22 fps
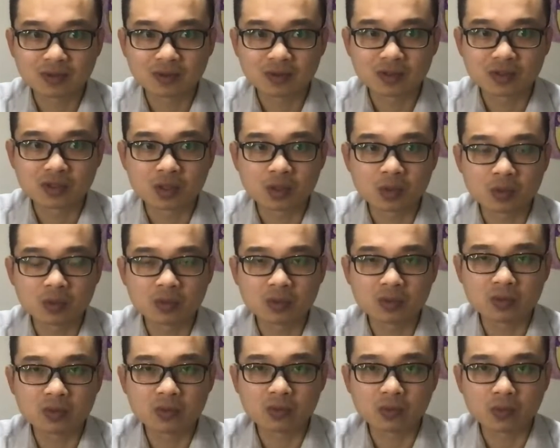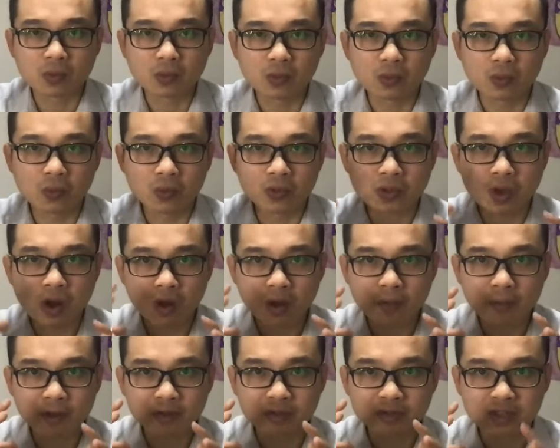So we talk
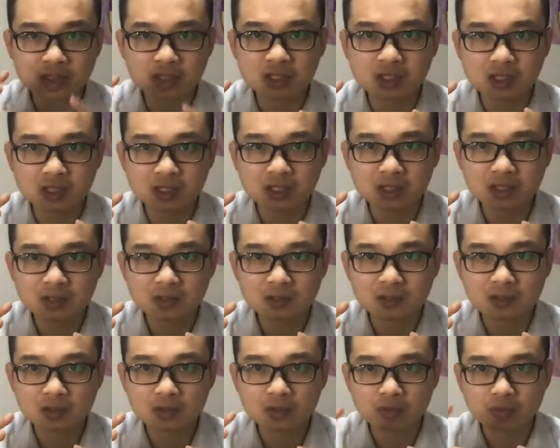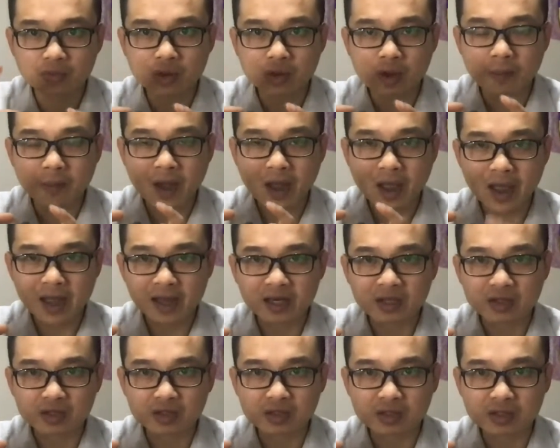about qi, we talk about
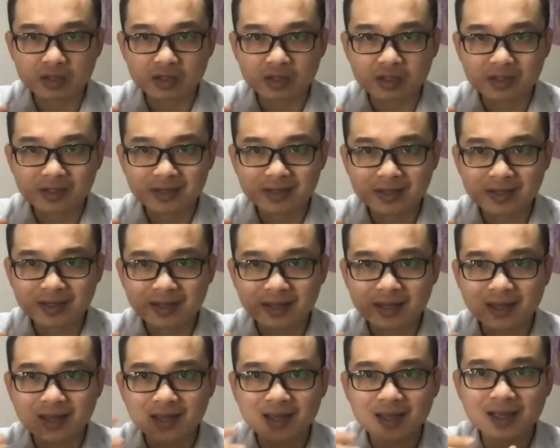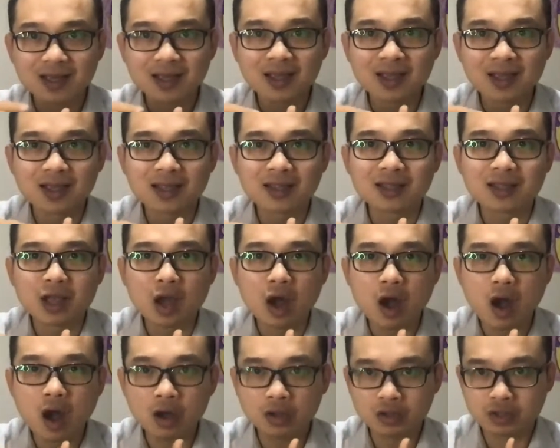energy, and the
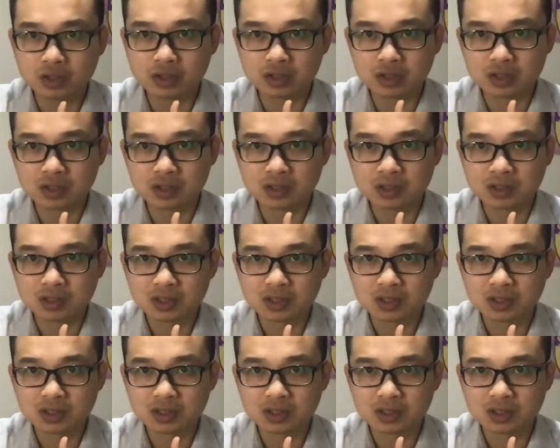oxygen.